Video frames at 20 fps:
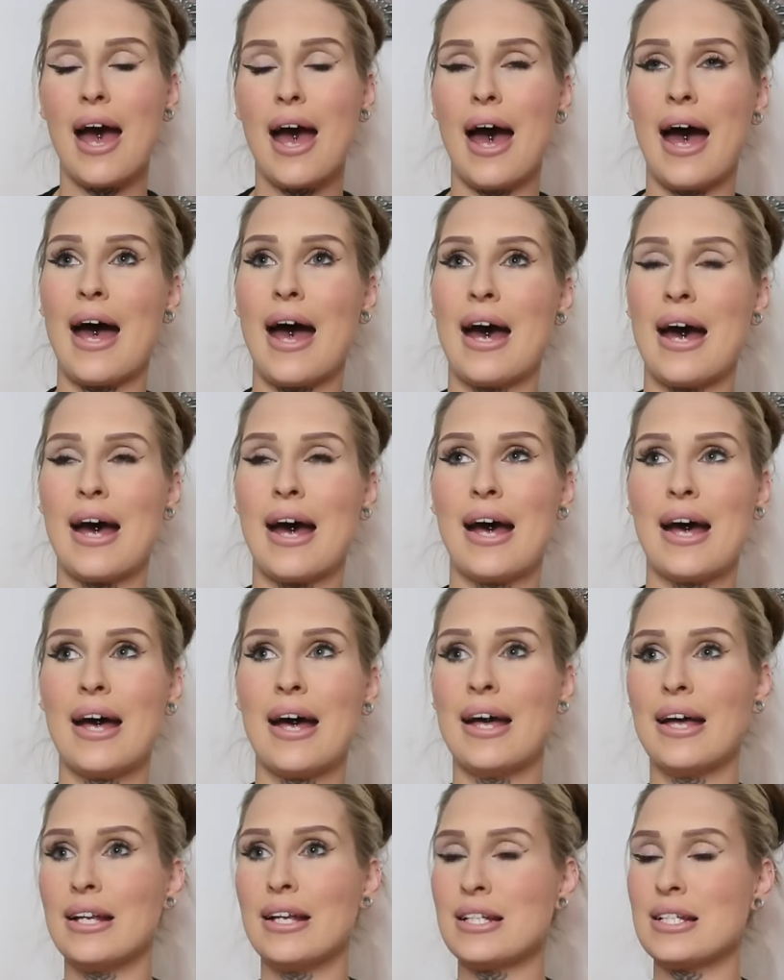
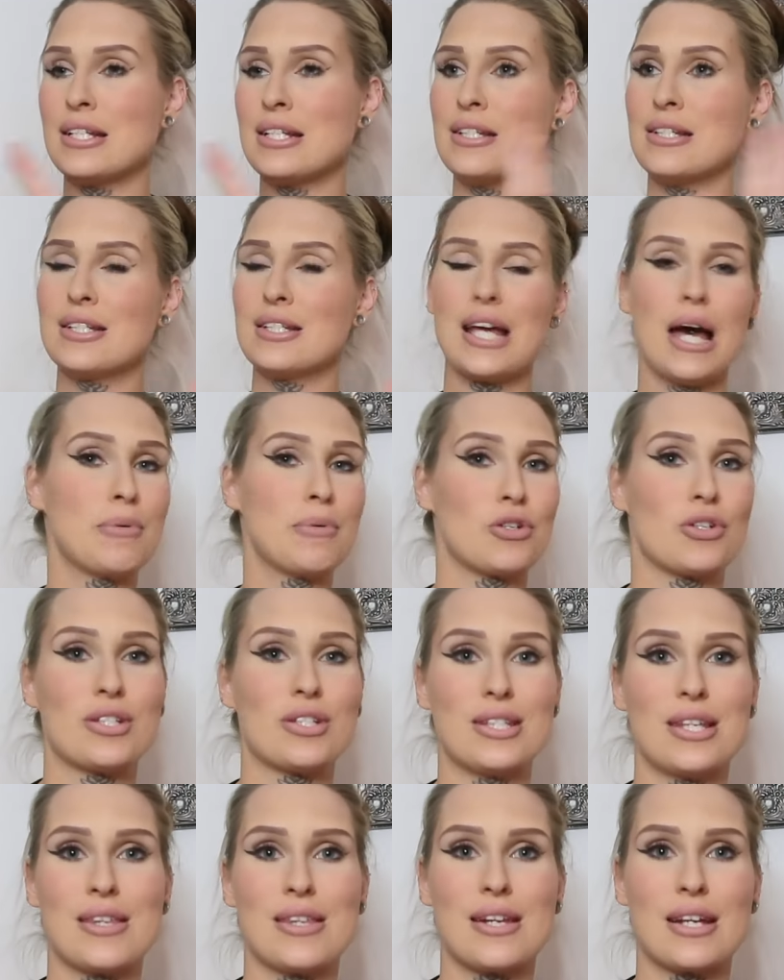and I'm sure to
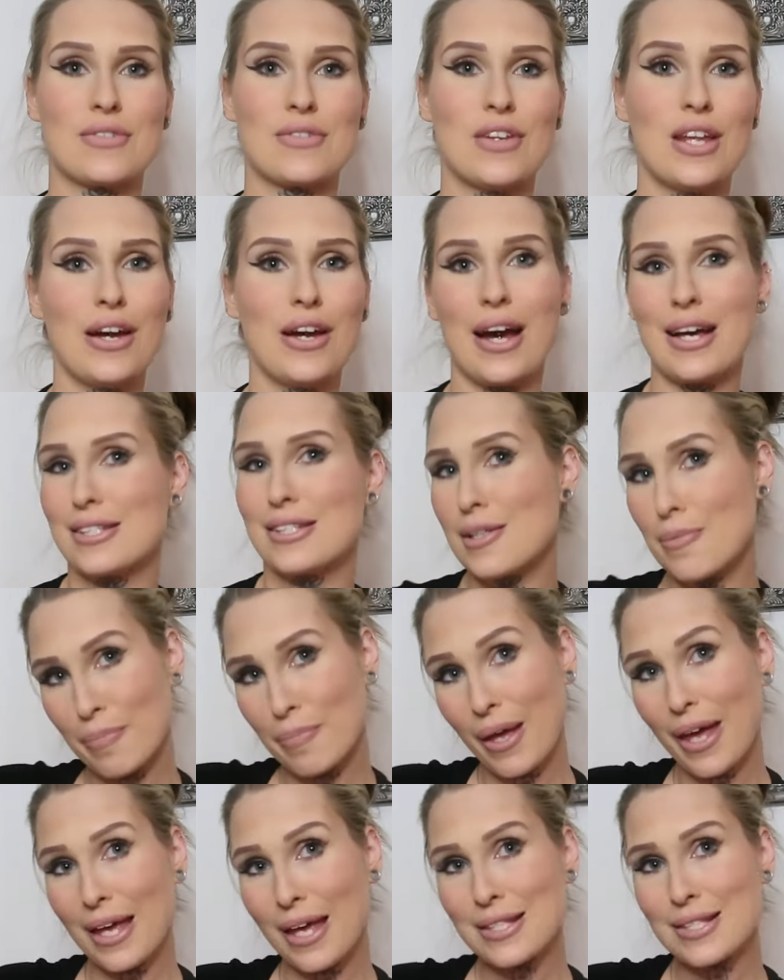see you in the next video, guys.
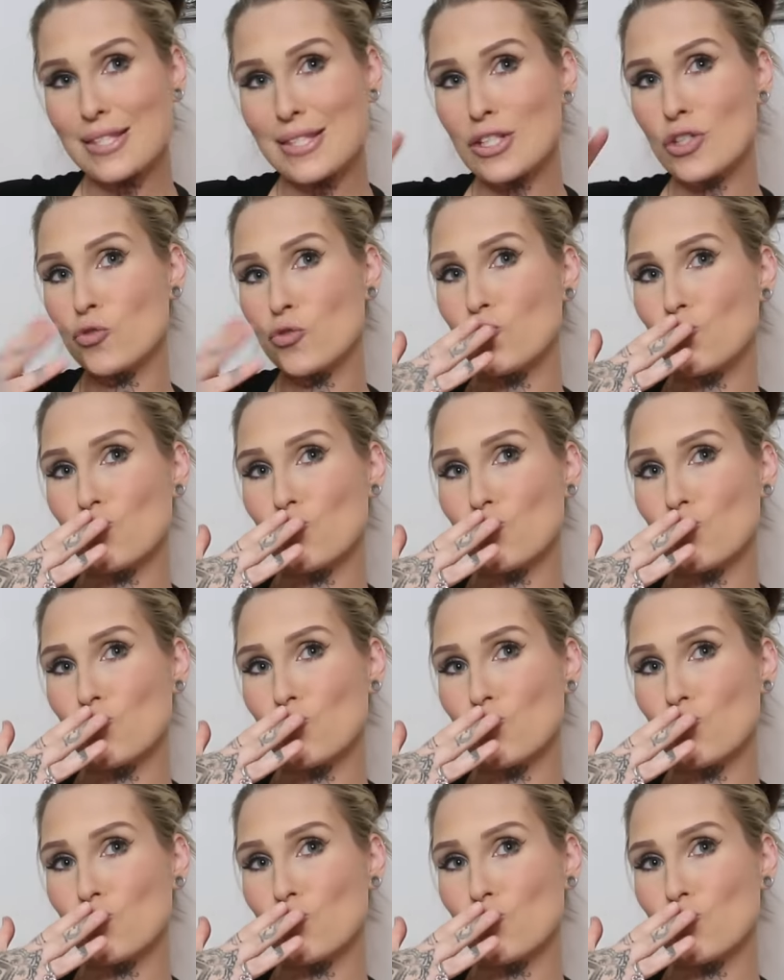Peace.